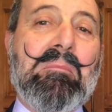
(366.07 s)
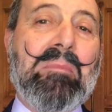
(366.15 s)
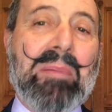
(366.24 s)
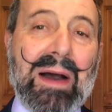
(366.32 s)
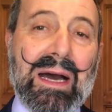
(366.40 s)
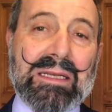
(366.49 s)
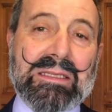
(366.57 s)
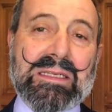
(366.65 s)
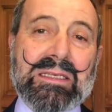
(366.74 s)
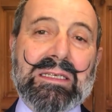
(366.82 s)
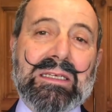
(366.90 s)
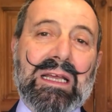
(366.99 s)
but
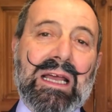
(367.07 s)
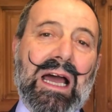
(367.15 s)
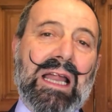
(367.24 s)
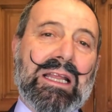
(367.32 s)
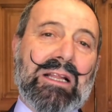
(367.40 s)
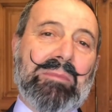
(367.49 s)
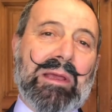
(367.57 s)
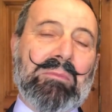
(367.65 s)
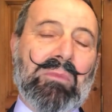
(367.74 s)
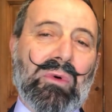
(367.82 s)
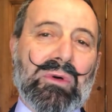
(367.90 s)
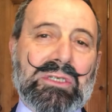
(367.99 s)
a little bit
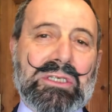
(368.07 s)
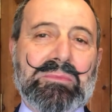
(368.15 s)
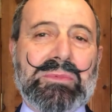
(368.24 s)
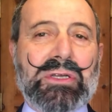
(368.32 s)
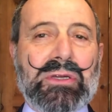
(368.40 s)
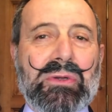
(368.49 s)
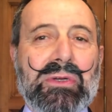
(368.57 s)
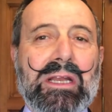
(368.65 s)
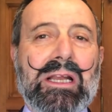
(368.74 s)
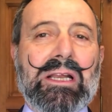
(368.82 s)
more subdued and a